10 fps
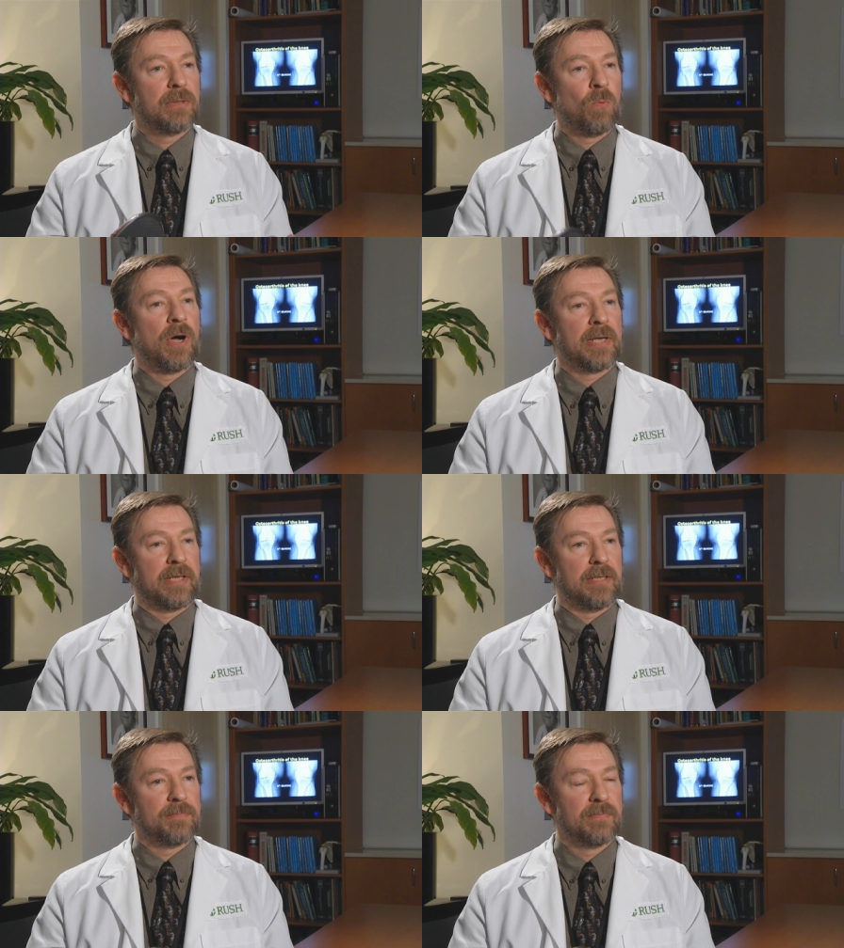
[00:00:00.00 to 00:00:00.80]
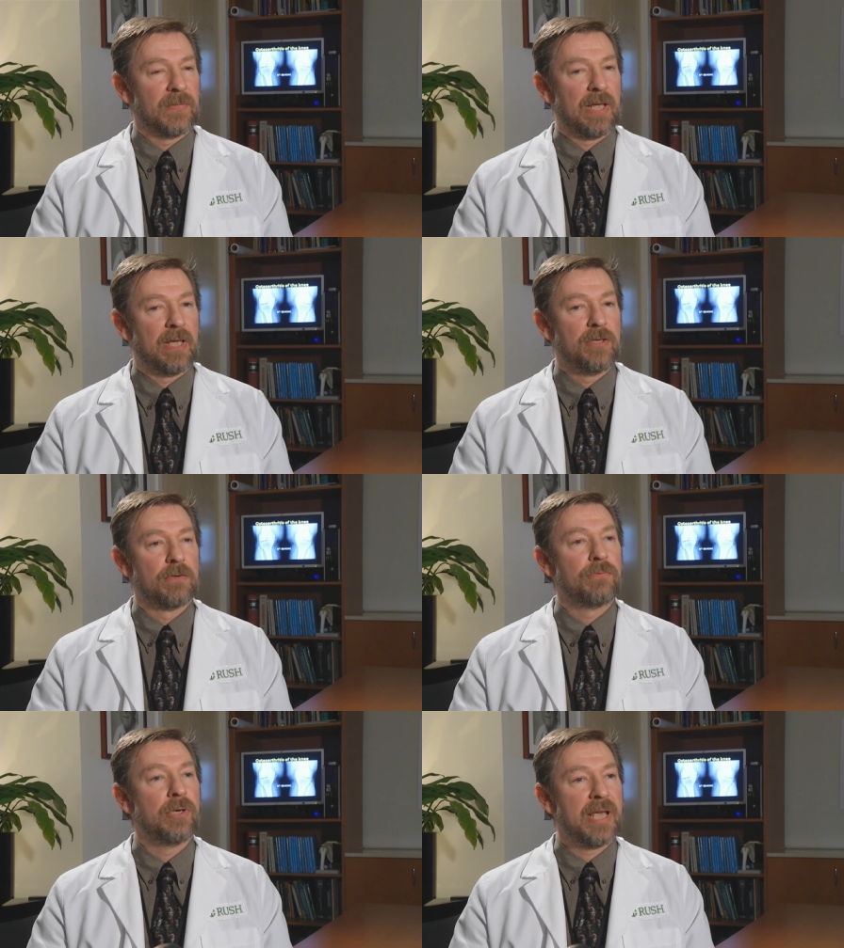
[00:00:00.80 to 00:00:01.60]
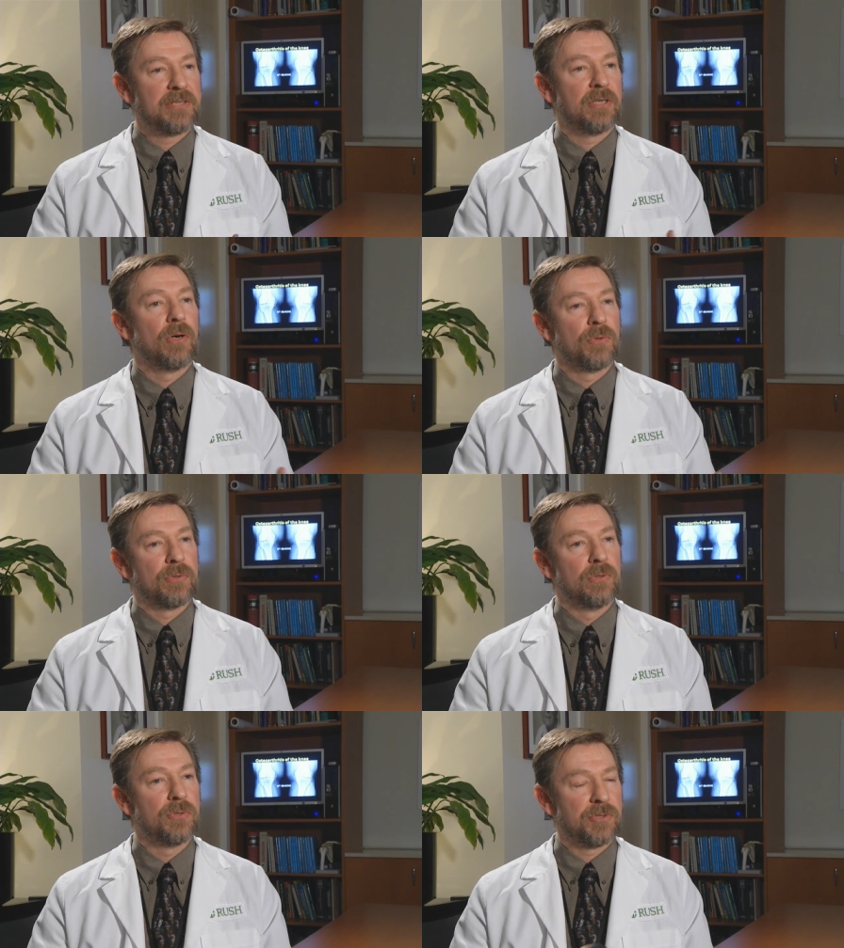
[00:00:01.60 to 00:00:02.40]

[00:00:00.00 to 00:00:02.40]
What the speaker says: walking, okay, your foot has to go through